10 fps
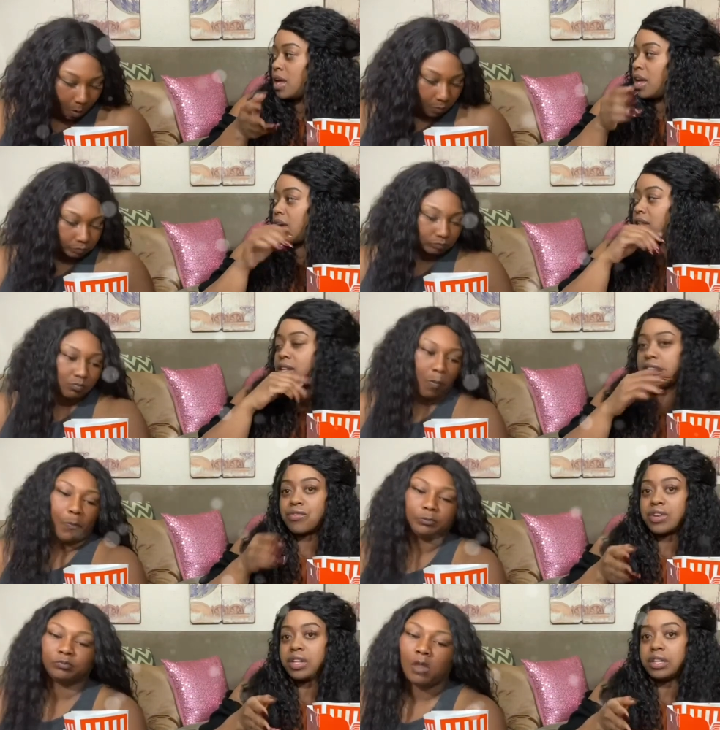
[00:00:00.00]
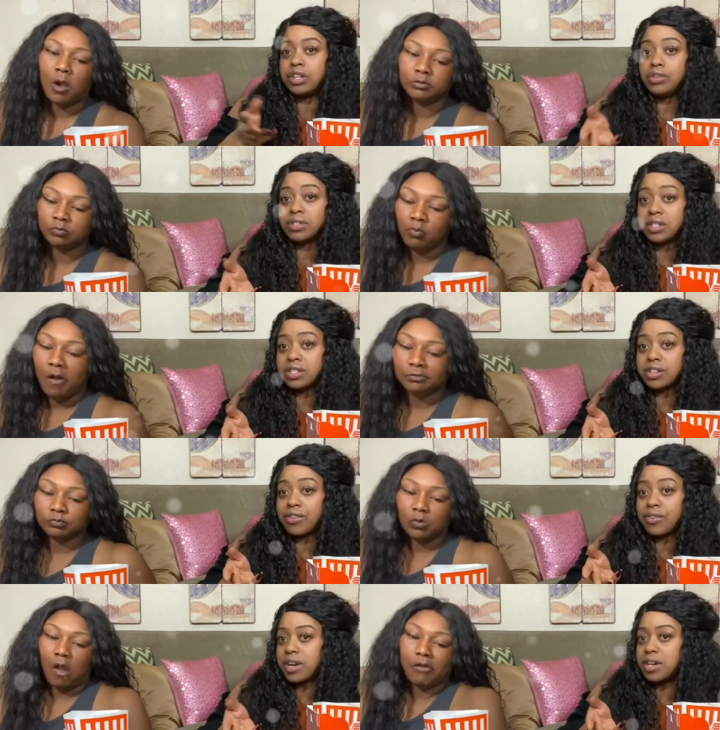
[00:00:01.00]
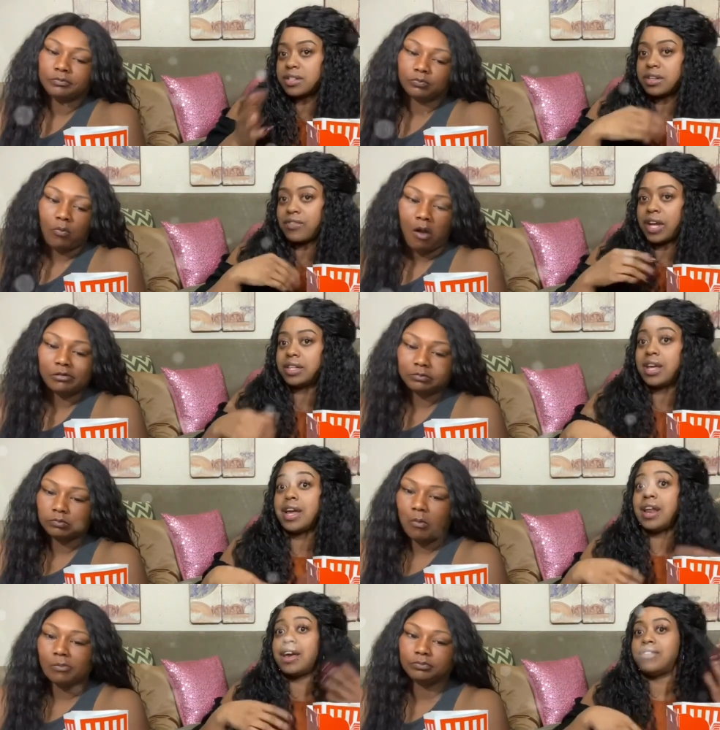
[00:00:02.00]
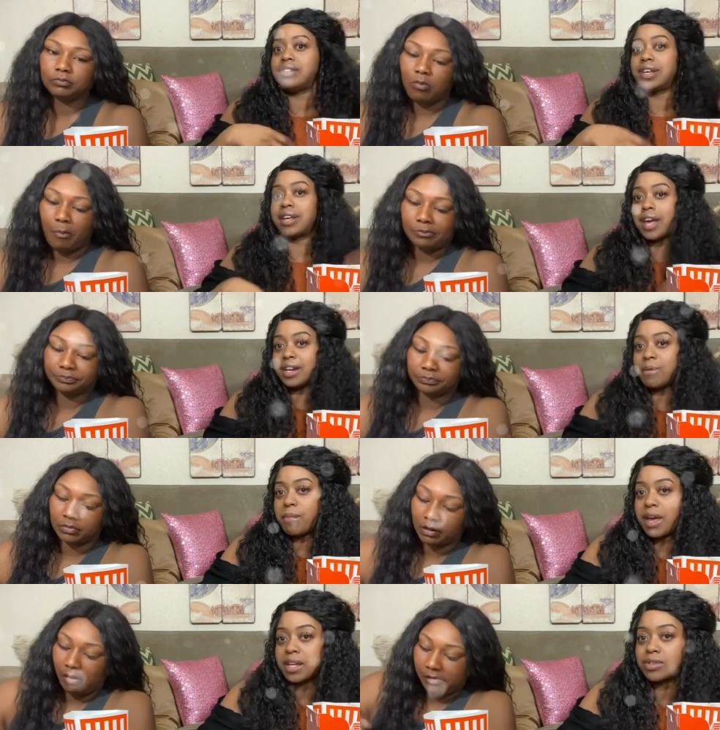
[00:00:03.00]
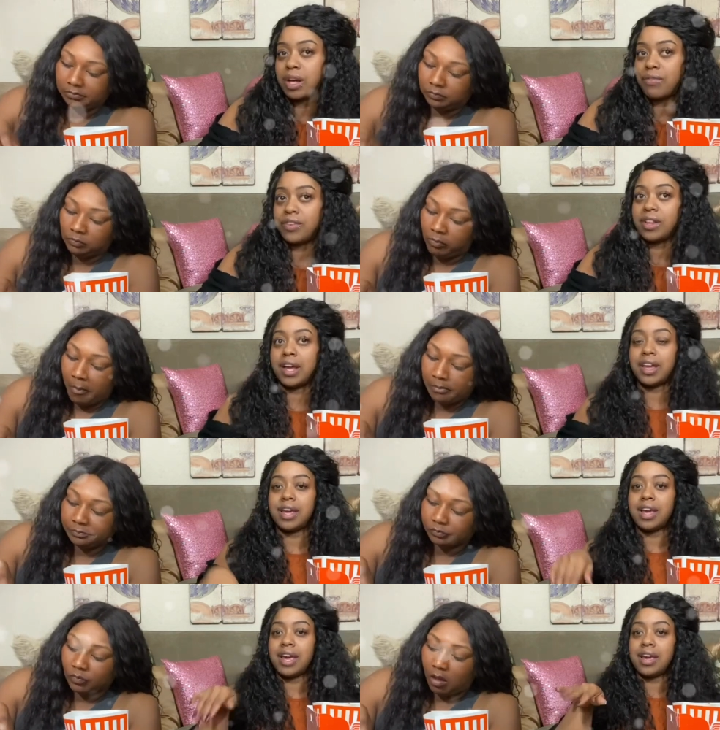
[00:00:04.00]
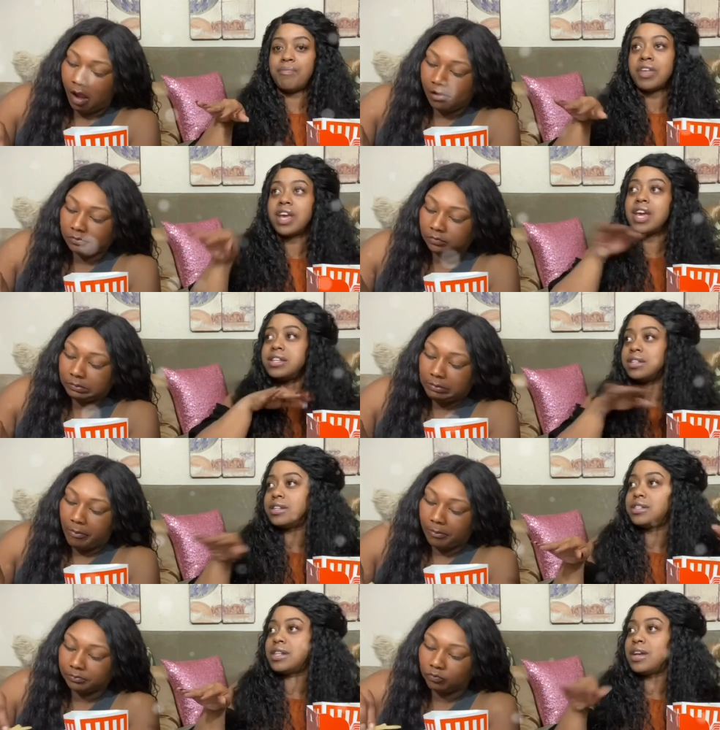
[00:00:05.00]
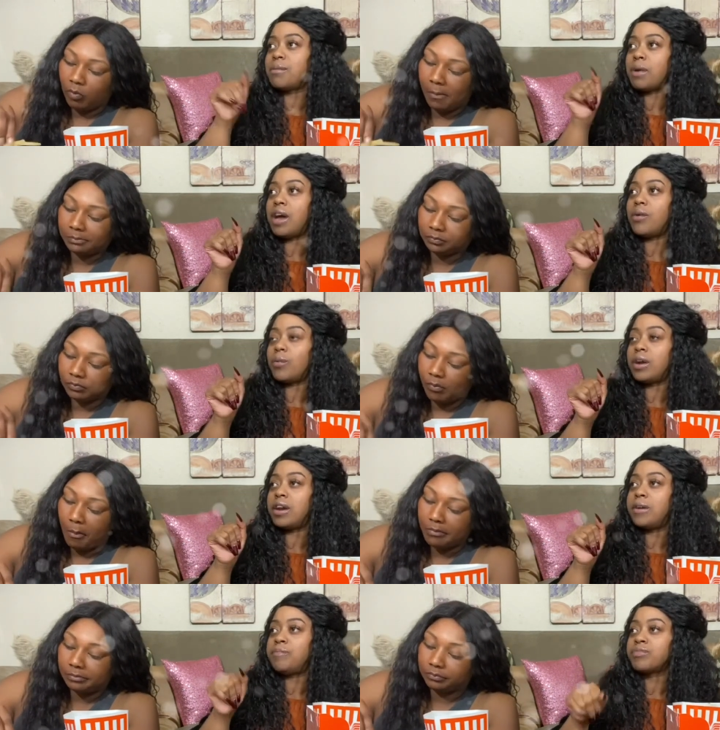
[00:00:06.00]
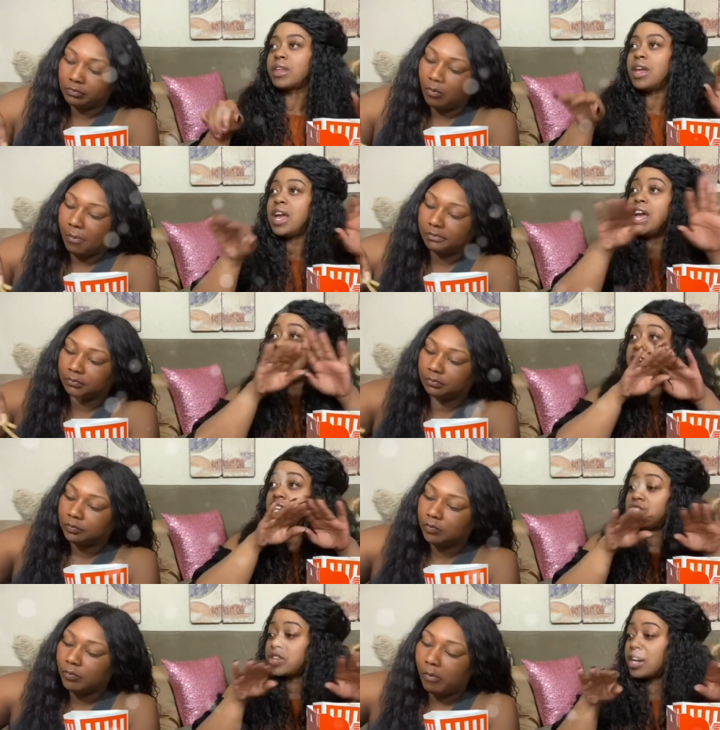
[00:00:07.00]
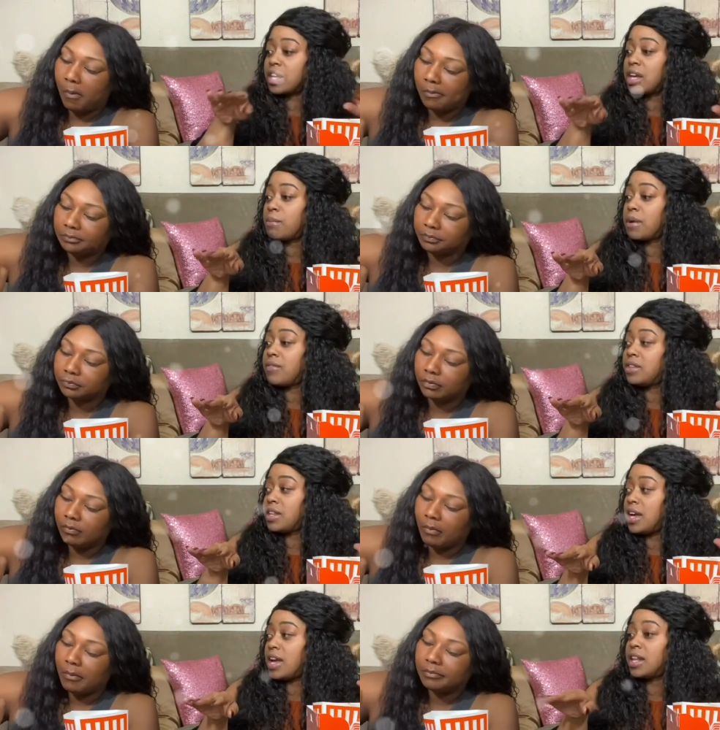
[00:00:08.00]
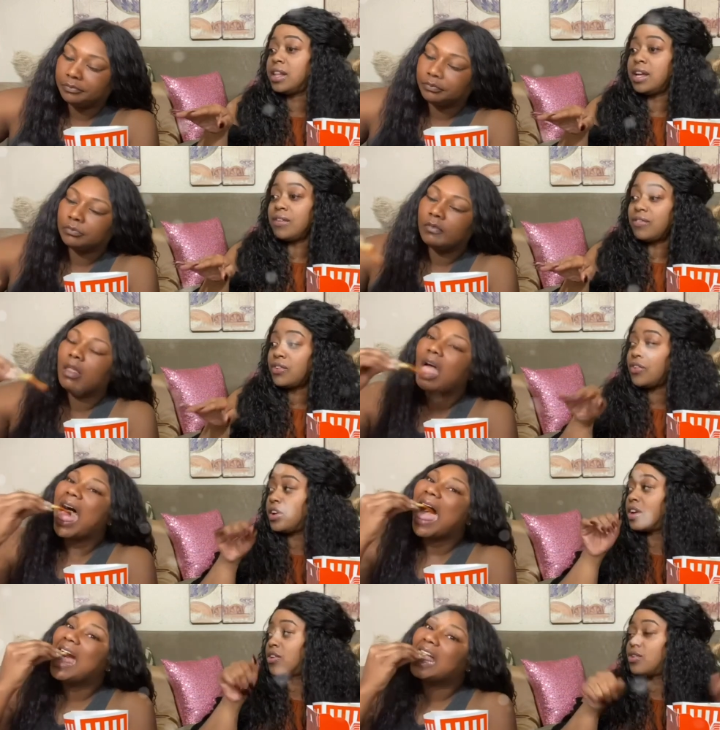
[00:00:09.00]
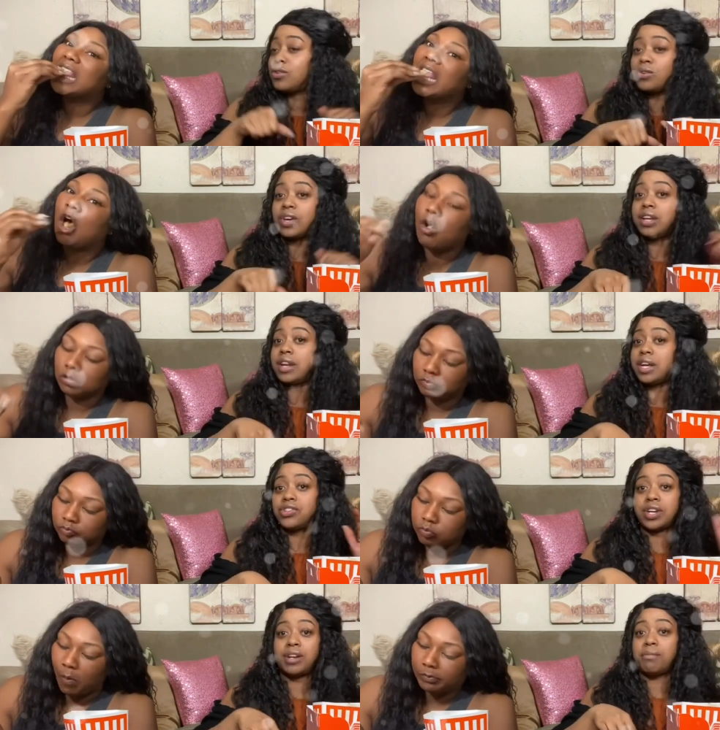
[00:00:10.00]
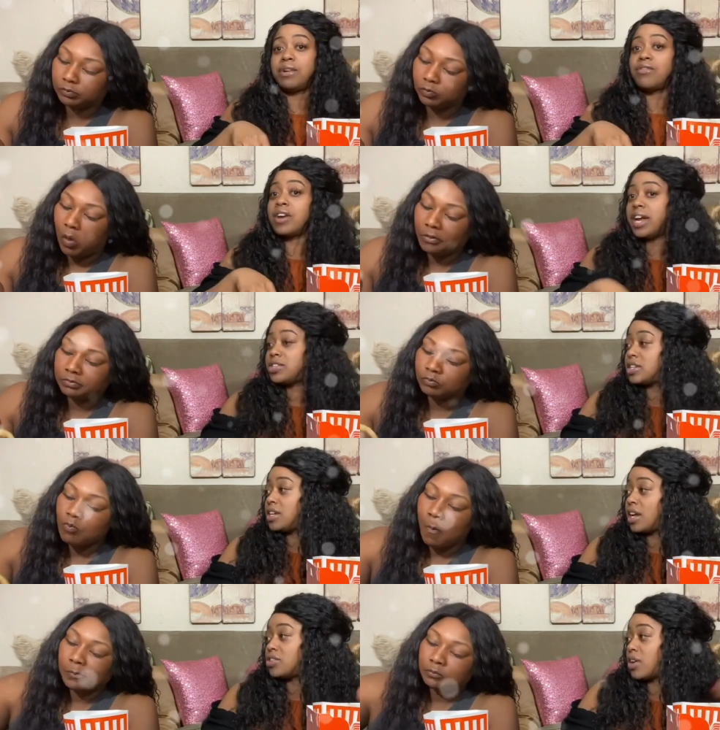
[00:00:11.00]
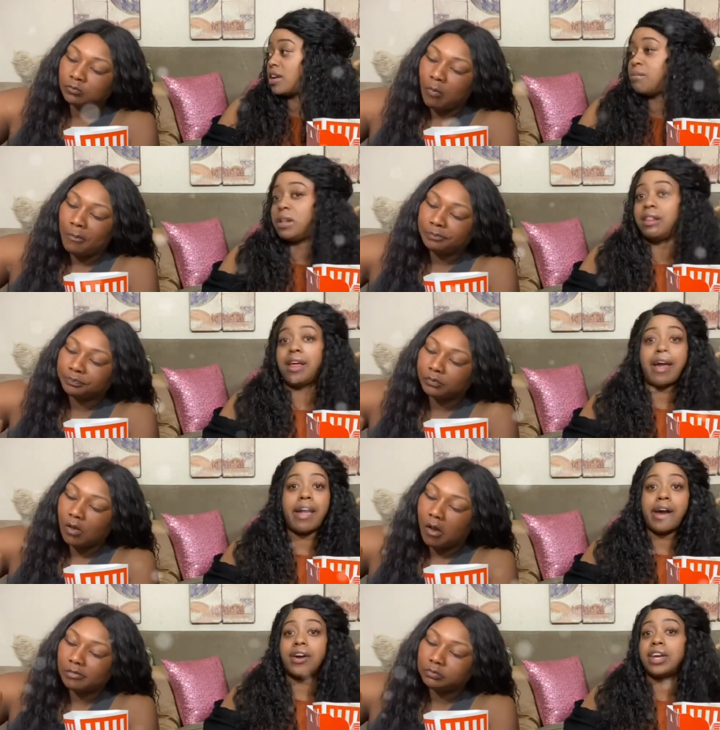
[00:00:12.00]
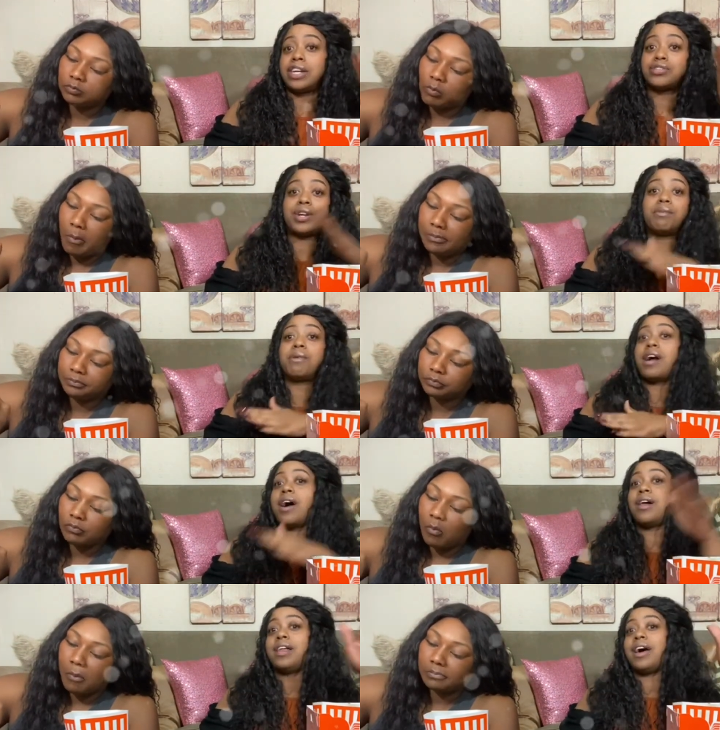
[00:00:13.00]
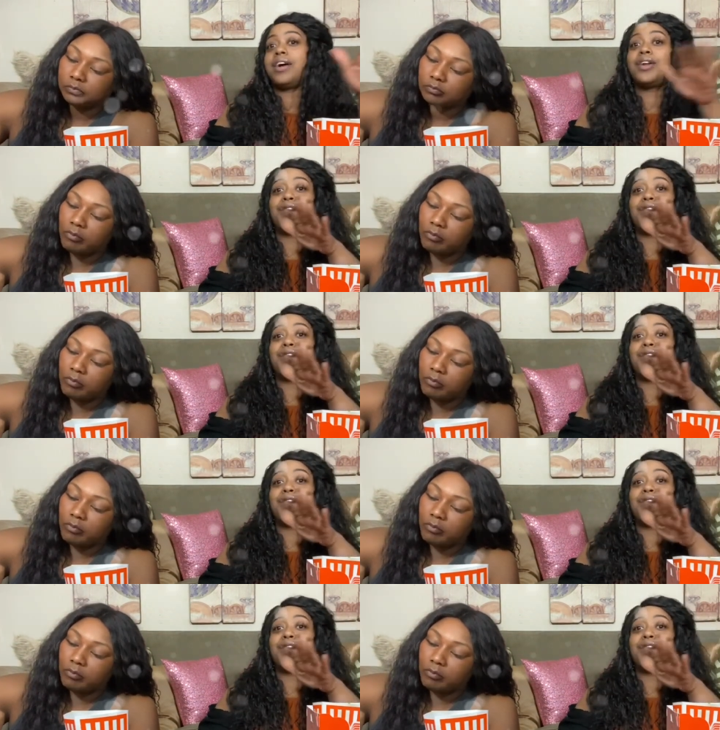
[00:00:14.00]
Speaker 1: And then really losing his career and stuff like that, and having to gain it back. So I feel like he had, he's in a state of mind where he's trying to keep everything level and cool. He not trying to be ratchet. He not trying to be loud. He ain't trying to be all out